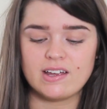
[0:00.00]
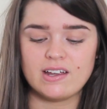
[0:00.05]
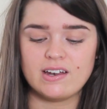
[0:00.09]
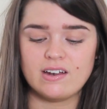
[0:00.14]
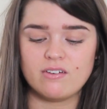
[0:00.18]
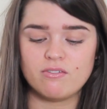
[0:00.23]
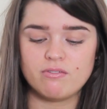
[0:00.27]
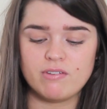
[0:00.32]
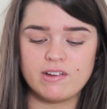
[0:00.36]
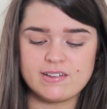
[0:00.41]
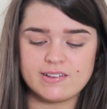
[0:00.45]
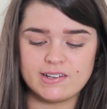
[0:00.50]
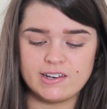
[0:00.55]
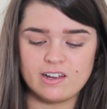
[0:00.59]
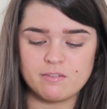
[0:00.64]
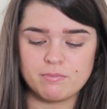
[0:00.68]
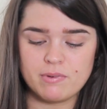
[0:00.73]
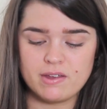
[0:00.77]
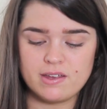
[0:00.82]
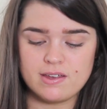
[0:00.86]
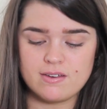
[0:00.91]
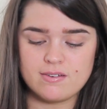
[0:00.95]
And recently
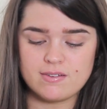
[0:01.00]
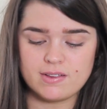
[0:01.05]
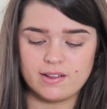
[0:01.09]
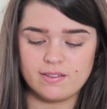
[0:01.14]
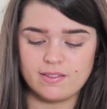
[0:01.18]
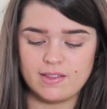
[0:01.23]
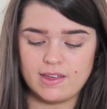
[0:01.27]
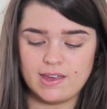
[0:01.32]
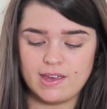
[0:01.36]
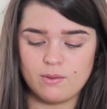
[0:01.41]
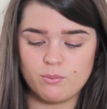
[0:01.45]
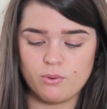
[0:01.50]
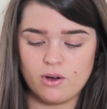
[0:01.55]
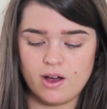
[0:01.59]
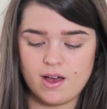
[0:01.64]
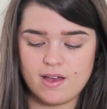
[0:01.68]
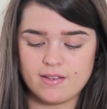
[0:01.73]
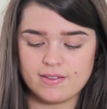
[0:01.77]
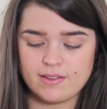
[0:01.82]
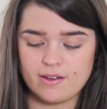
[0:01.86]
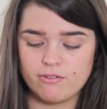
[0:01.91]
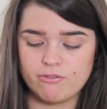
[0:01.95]
I've been using the
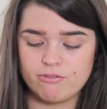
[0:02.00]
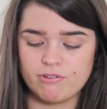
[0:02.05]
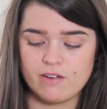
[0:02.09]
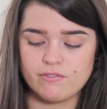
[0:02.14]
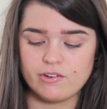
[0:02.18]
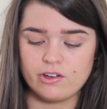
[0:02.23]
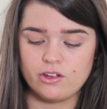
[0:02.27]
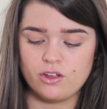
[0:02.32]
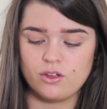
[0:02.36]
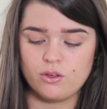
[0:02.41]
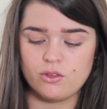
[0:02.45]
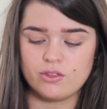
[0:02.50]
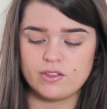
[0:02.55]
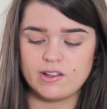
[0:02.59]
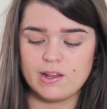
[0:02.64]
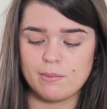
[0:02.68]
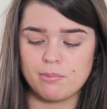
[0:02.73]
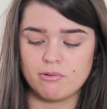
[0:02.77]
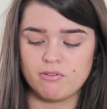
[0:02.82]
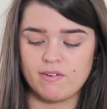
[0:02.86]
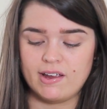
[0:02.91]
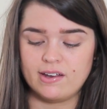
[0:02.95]
YSL Forever Youth
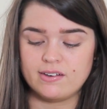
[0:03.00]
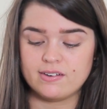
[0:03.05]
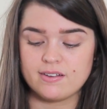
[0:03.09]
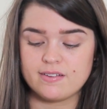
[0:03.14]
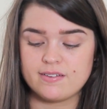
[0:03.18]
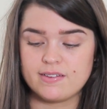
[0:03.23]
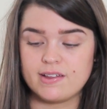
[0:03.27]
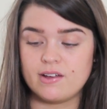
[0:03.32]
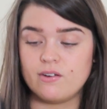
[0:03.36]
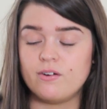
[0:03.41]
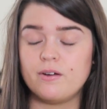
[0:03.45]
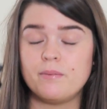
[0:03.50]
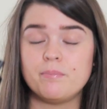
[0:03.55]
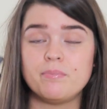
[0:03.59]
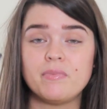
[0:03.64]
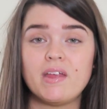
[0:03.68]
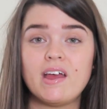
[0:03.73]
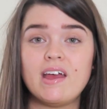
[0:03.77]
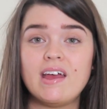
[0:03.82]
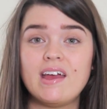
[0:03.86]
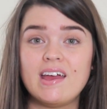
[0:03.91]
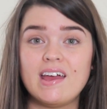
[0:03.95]
Liberator
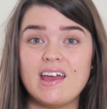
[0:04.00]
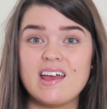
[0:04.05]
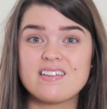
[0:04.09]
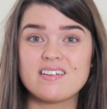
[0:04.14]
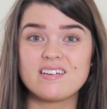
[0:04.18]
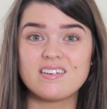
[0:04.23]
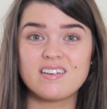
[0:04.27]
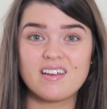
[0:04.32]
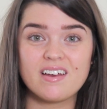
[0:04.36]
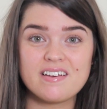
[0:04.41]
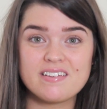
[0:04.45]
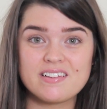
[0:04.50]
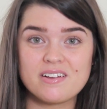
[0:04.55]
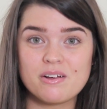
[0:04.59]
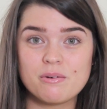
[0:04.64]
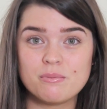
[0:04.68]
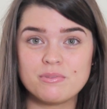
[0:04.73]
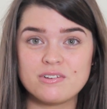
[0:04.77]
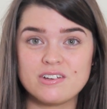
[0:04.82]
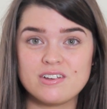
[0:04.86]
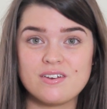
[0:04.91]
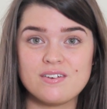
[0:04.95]
Serum. It's a nice
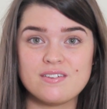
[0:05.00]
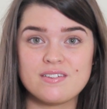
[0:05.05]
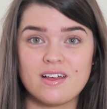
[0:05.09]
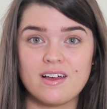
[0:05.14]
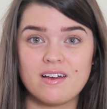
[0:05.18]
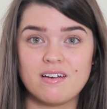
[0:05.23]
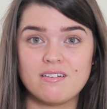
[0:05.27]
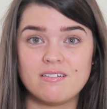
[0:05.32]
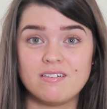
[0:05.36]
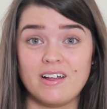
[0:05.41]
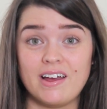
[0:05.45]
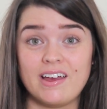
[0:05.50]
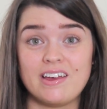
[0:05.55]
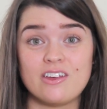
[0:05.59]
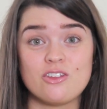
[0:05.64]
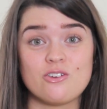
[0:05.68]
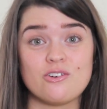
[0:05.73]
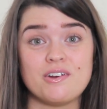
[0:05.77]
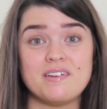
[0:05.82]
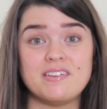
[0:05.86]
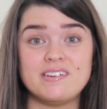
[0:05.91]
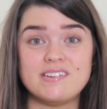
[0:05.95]
serum to use like
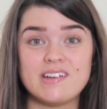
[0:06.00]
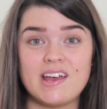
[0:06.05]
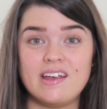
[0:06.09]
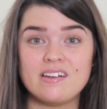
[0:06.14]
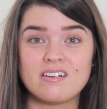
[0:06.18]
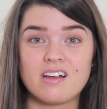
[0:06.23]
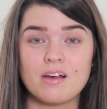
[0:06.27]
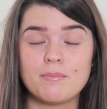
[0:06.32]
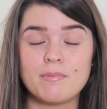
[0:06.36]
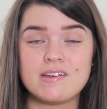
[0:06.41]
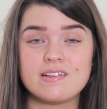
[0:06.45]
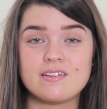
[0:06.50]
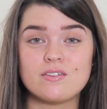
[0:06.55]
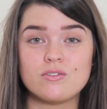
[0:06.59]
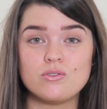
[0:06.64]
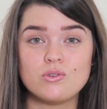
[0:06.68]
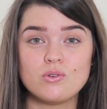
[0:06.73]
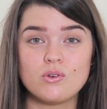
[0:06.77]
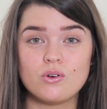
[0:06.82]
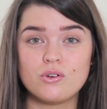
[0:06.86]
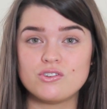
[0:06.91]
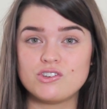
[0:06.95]
during the daytime because it's
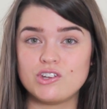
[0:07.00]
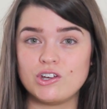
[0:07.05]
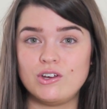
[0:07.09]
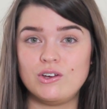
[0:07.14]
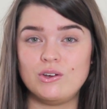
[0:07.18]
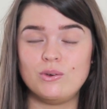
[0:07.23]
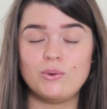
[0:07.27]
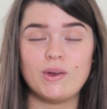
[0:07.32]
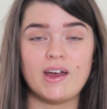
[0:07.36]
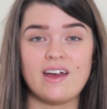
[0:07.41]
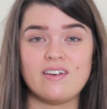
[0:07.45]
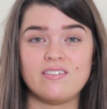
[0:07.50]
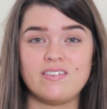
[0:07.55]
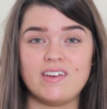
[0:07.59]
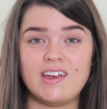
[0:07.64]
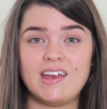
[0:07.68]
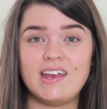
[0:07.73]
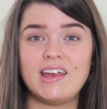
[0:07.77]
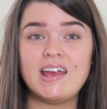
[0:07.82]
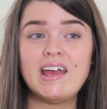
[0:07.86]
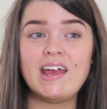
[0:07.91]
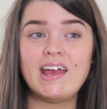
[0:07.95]
not too
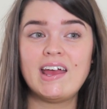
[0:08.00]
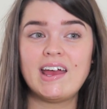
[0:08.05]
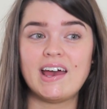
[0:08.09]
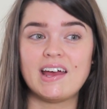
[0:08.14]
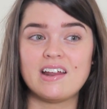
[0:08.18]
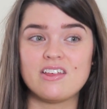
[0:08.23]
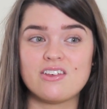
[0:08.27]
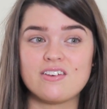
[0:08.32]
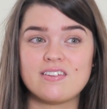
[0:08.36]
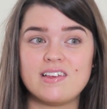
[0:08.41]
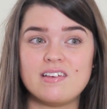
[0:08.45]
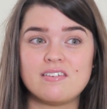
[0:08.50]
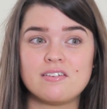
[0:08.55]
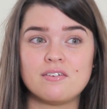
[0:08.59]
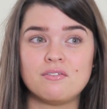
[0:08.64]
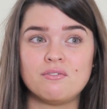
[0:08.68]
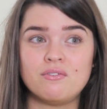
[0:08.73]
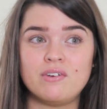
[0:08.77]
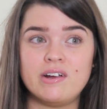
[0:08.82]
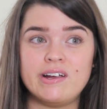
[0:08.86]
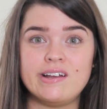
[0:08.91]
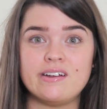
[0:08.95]
heavy and it just leaves a
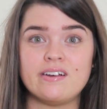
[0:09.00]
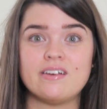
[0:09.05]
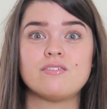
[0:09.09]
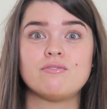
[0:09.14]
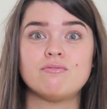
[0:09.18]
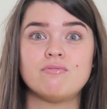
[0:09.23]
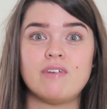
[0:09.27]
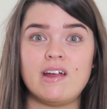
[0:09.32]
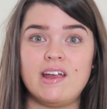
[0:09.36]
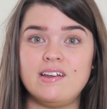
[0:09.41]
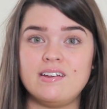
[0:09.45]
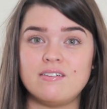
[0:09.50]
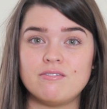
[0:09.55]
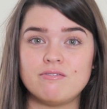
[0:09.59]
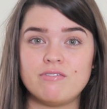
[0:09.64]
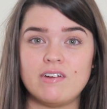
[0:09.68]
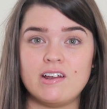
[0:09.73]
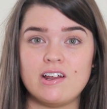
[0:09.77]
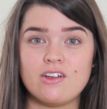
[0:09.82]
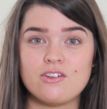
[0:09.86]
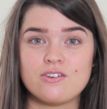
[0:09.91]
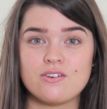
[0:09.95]
really nice radiant
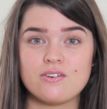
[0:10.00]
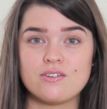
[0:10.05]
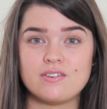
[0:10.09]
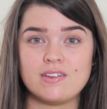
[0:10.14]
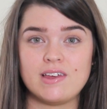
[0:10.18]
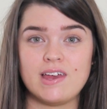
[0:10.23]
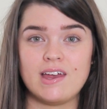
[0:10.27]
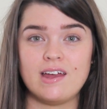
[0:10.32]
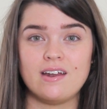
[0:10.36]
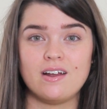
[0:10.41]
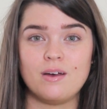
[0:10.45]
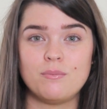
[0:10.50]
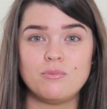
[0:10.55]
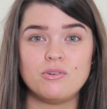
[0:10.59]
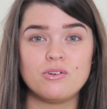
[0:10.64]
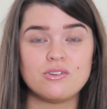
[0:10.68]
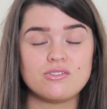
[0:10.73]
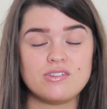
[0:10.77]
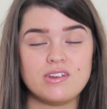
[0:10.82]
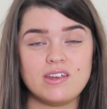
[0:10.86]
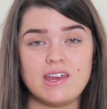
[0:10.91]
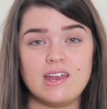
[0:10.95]
finish to your skin. I'm
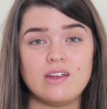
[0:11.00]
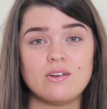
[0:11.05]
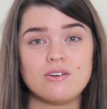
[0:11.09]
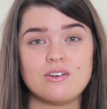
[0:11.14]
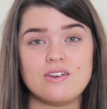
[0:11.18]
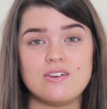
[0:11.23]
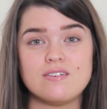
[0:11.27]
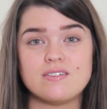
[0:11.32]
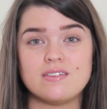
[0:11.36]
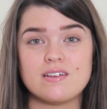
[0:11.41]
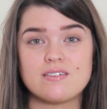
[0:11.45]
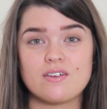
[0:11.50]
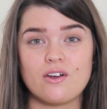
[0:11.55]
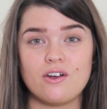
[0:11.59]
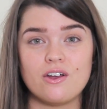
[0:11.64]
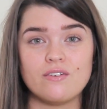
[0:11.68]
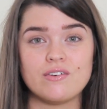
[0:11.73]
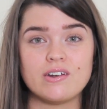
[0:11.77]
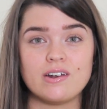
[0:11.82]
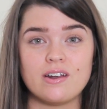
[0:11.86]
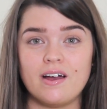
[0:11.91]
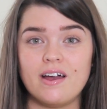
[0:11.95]
not too keen on using this
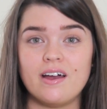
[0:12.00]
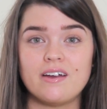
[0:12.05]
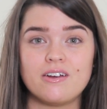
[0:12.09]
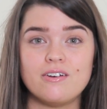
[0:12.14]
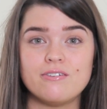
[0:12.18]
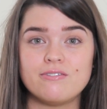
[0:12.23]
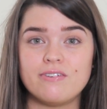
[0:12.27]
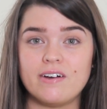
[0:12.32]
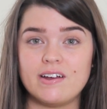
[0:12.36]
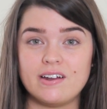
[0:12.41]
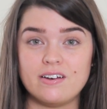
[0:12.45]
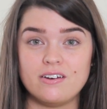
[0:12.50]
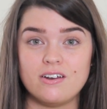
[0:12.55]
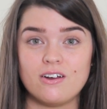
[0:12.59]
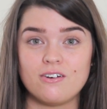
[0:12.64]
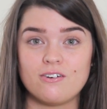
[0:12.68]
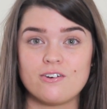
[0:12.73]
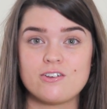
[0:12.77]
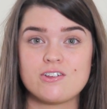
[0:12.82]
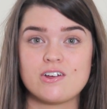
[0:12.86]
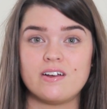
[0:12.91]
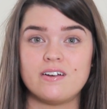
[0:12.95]
overnight, I don't find it
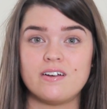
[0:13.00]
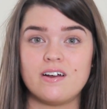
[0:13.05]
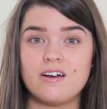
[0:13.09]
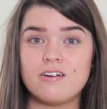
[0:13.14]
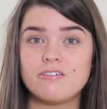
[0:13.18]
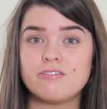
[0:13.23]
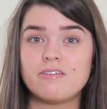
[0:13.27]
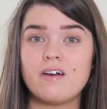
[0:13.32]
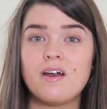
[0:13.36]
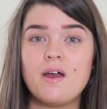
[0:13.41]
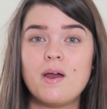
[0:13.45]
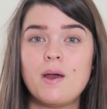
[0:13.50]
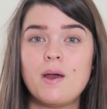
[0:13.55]
nourishing enough.